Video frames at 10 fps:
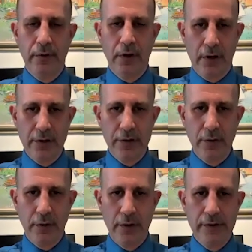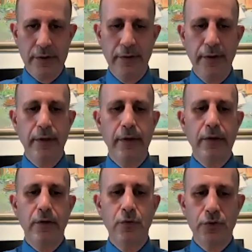carcinoids,
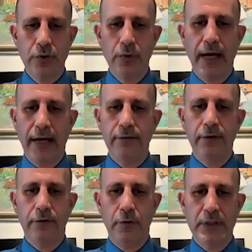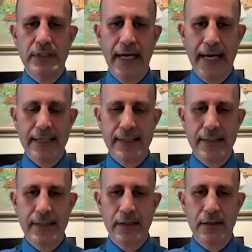who do have liver
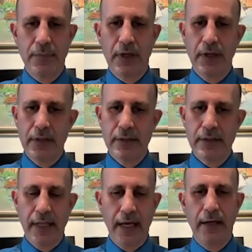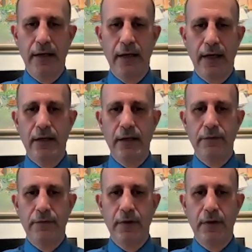metastases, because then any
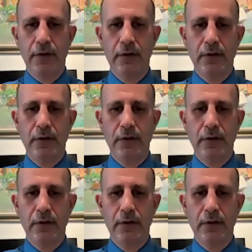of the